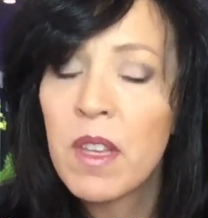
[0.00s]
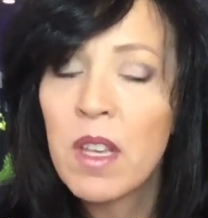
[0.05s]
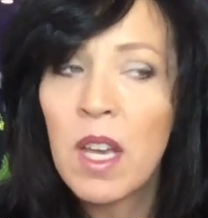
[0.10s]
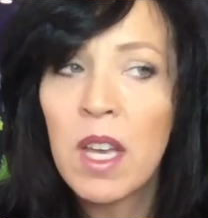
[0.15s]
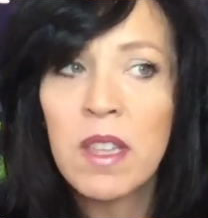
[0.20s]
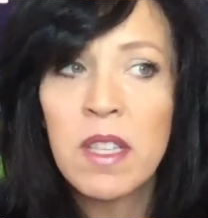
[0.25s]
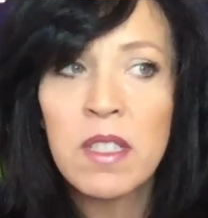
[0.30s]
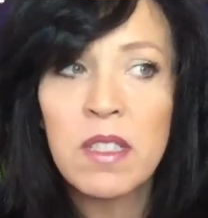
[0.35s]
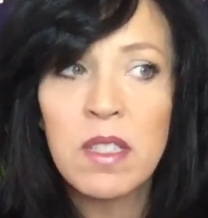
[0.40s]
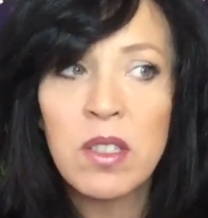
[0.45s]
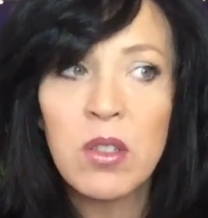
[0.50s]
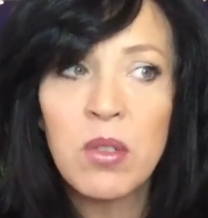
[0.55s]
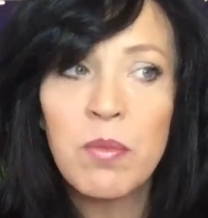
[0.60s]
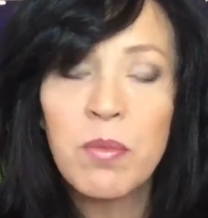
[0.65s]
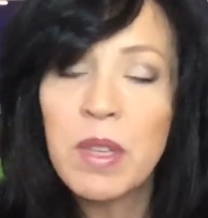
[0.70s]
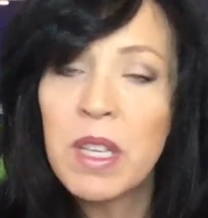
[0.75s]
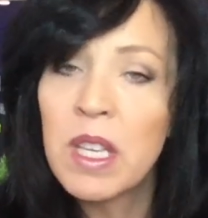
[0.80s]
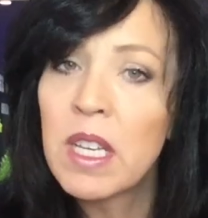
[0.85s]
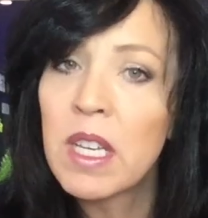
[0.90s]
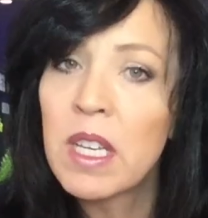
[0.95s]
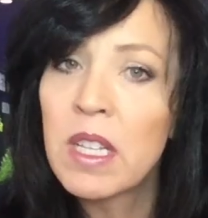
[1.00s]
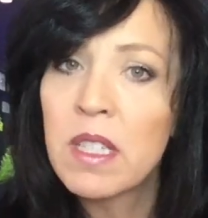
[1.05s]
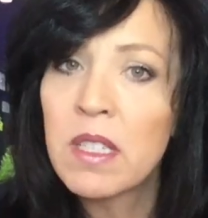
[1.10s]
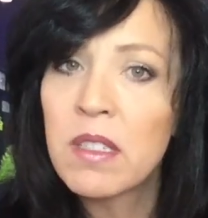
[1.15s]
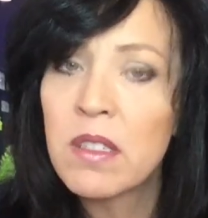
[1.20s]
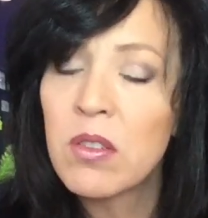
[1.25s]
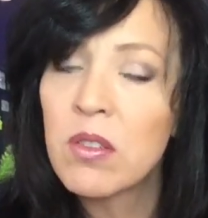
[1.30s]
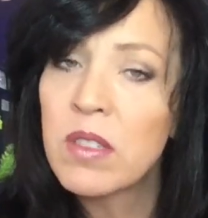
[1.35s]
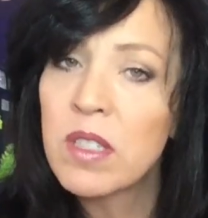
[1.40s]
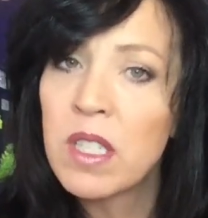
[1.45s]
and this little being, this
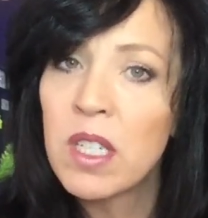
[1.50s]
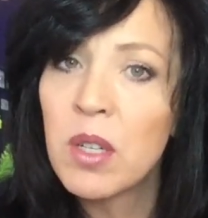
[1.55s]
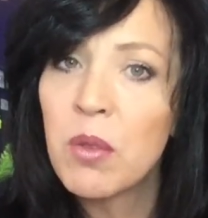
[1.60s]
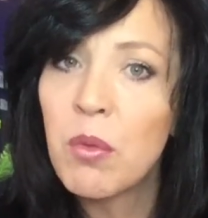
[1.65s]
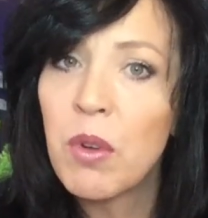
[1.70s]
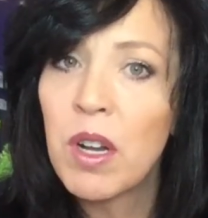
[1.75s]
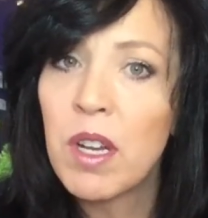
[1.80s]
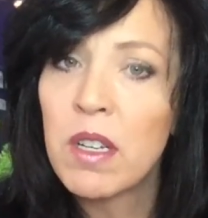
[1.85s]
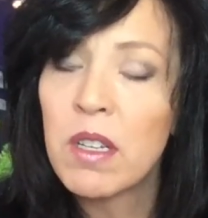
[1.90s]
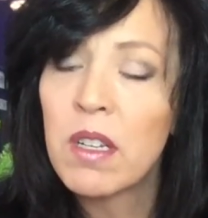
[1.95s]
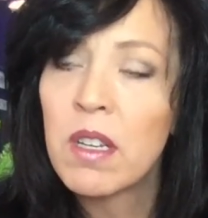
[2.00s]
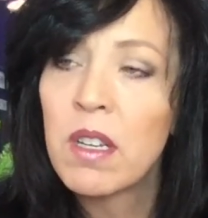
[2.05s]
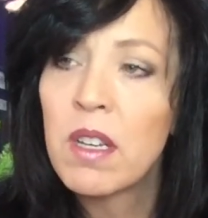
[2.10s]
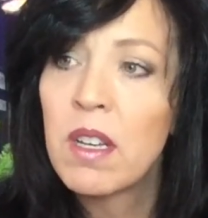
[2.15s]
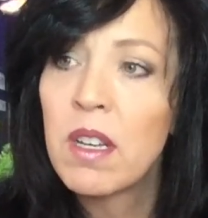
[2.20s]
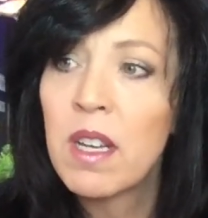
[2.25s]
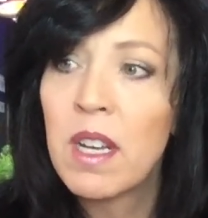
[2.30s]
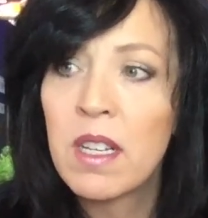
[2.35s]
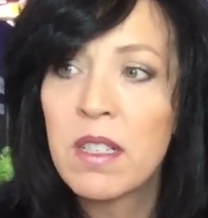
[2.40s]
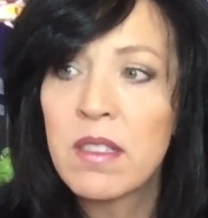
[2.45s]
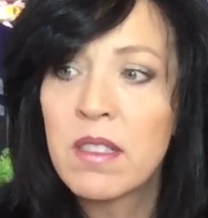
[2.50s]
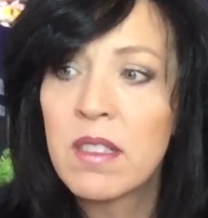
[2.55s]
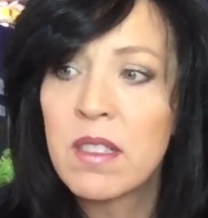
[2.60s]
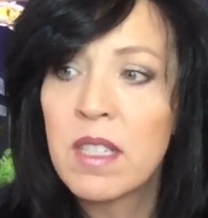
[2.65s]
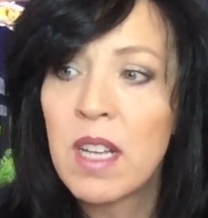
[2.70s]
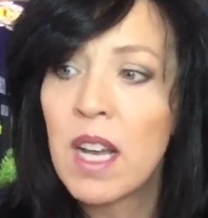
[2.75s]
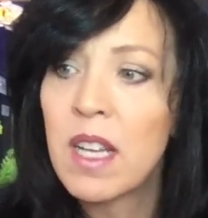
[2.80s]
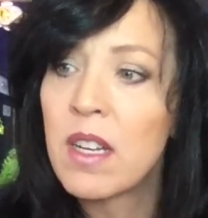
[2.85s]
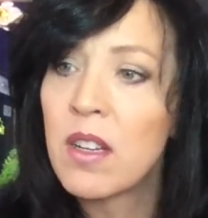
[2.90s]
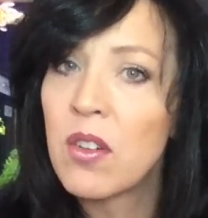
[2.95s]
little dear one, has
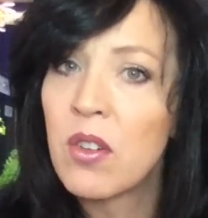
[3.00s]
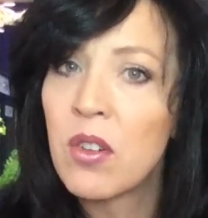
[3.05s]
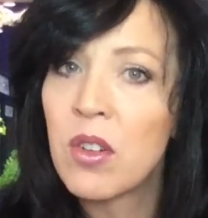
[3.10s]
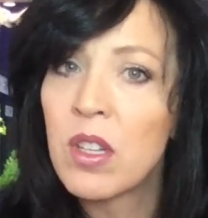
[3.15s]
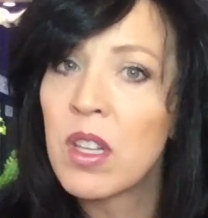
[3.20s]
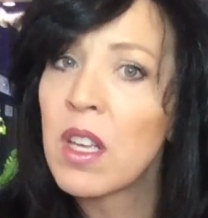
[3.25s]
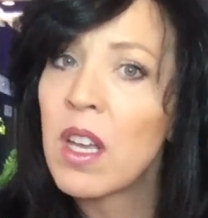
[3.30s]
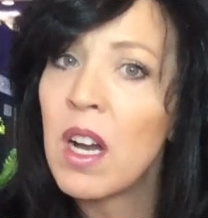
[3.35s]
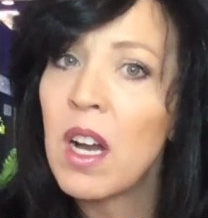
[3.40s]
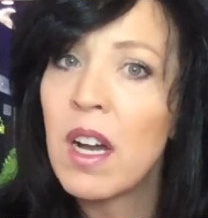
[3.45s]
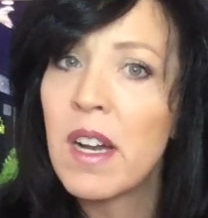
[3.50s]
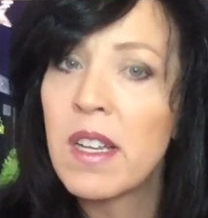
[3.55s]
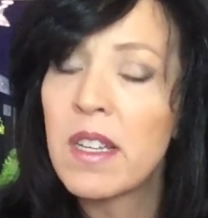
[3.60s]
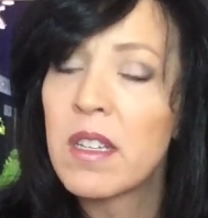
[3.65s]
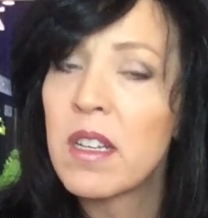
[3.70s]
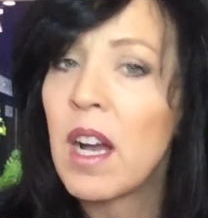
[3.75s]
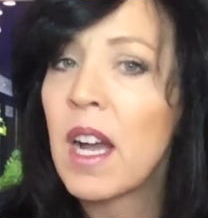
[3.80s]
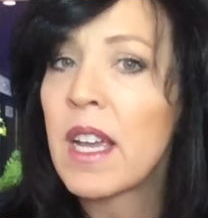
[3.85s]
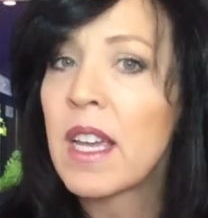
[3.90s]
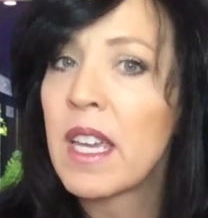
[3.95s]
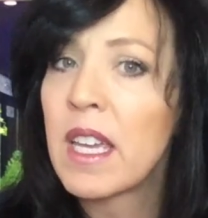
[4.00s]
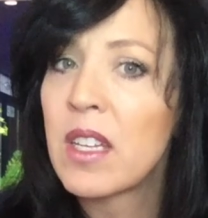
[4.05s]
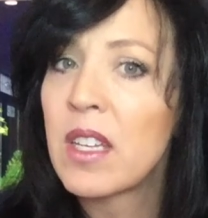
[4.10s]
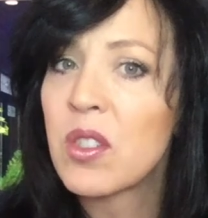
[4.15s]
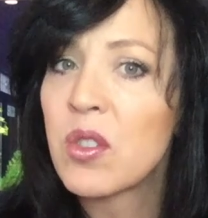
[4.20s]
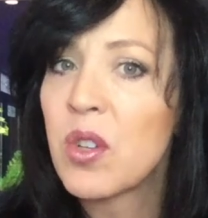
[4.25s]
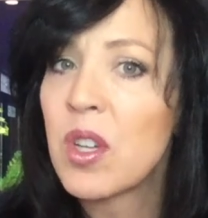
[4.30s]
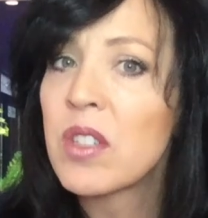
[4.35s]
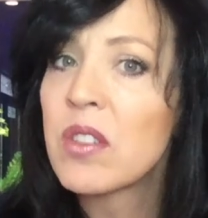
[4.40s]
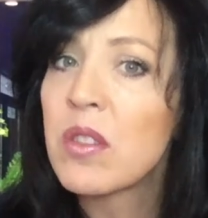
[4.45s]
decided early on, I can't
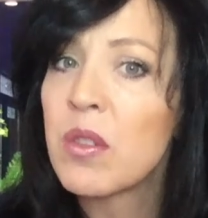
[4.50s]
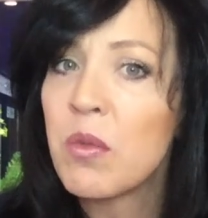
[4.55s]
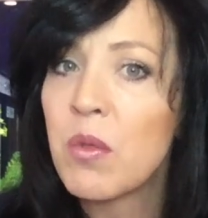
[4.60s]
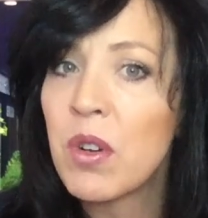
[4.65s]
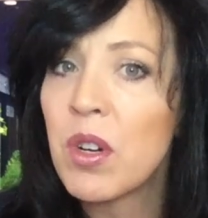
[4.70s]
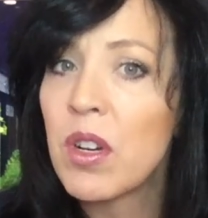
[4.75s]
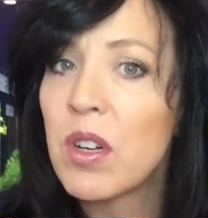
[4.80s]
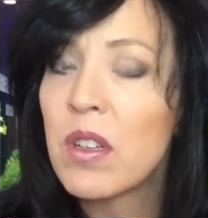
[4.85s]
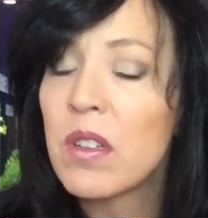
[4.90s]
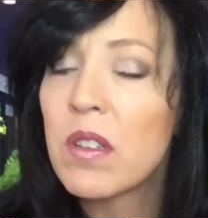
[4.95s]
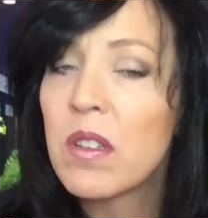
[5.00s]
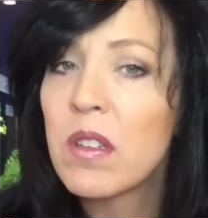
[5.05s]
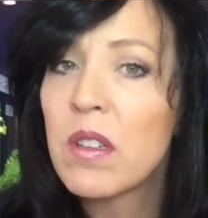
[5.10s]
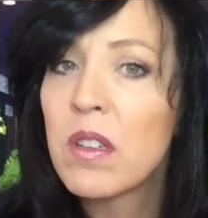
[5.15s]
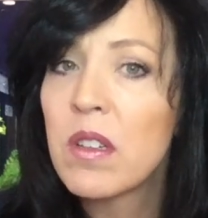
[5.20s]
trust the world.